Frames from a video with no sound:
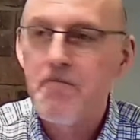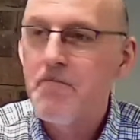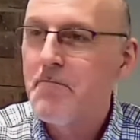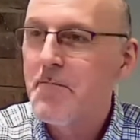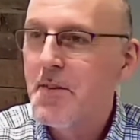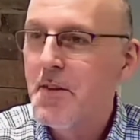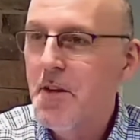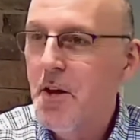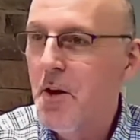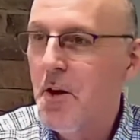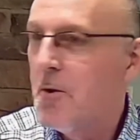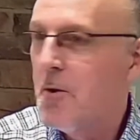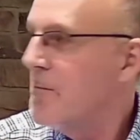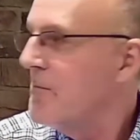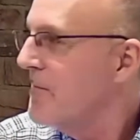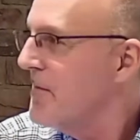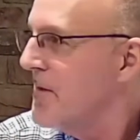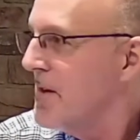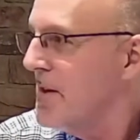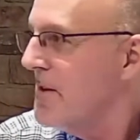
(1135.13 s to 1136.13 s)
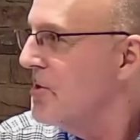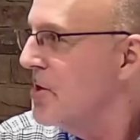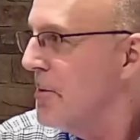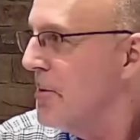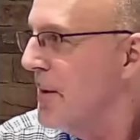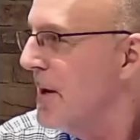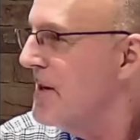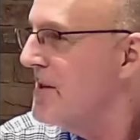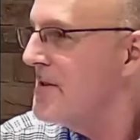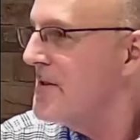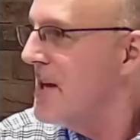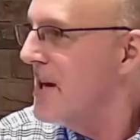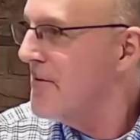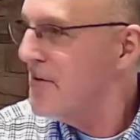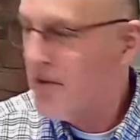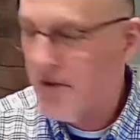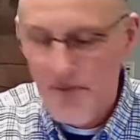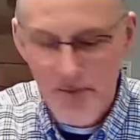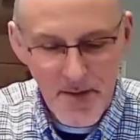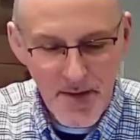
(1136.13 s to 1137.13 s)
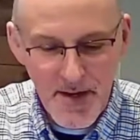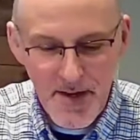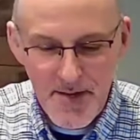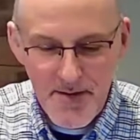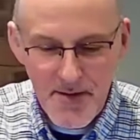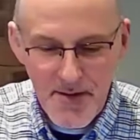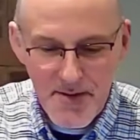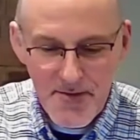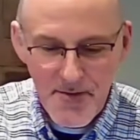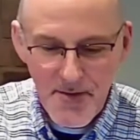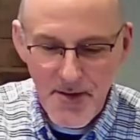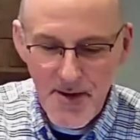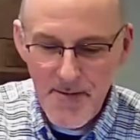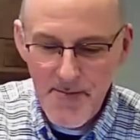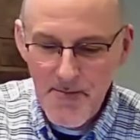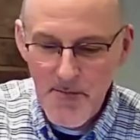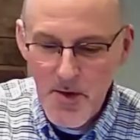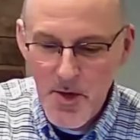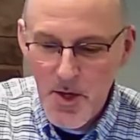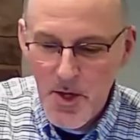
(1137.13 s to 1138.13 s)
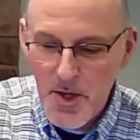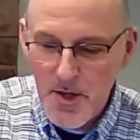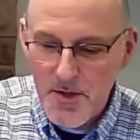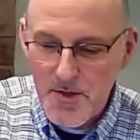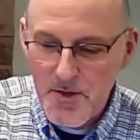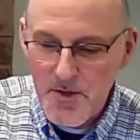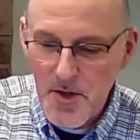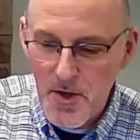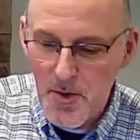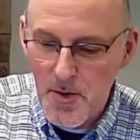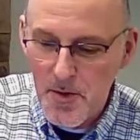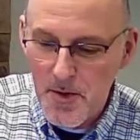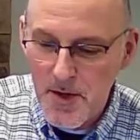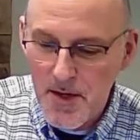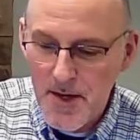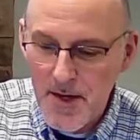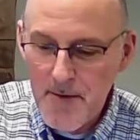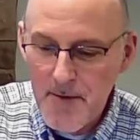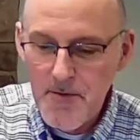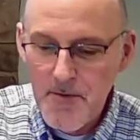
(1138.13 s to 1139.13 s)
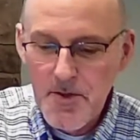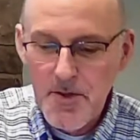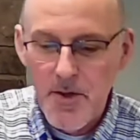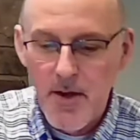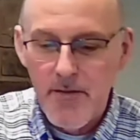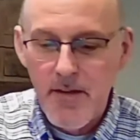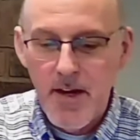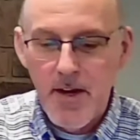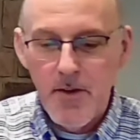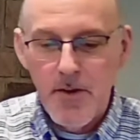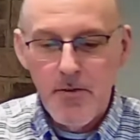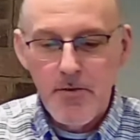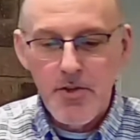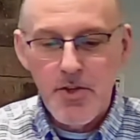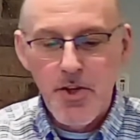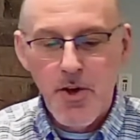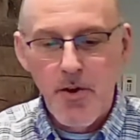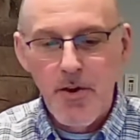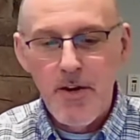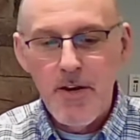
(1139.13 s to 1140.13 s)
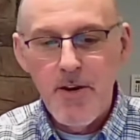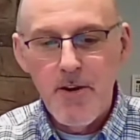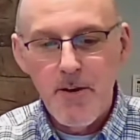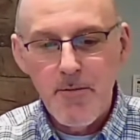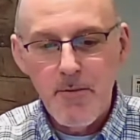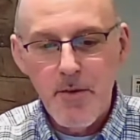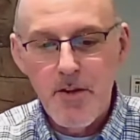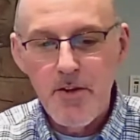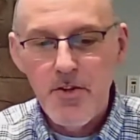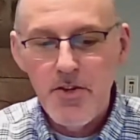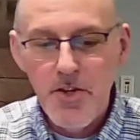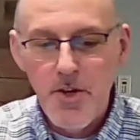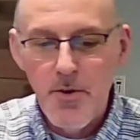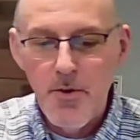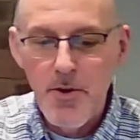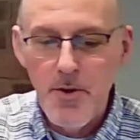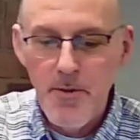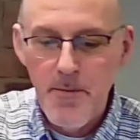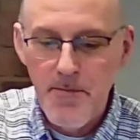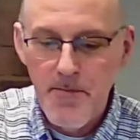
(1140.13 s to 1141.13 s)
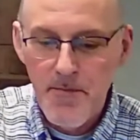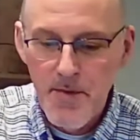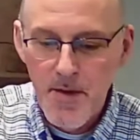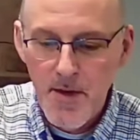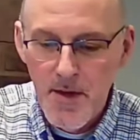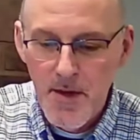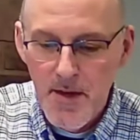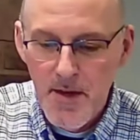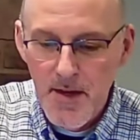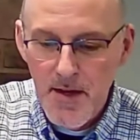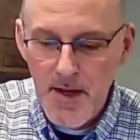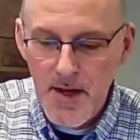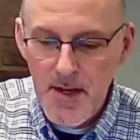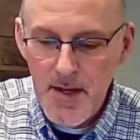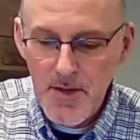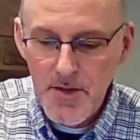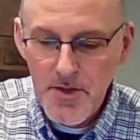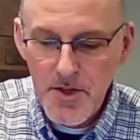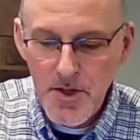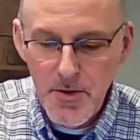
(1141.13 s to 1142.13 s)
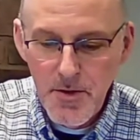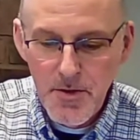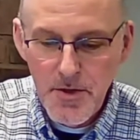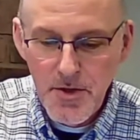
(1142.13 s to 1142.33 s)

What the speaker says: No. Nobody's ever complained. That's right. So I've got a little chart here I'm going to show you, and it shows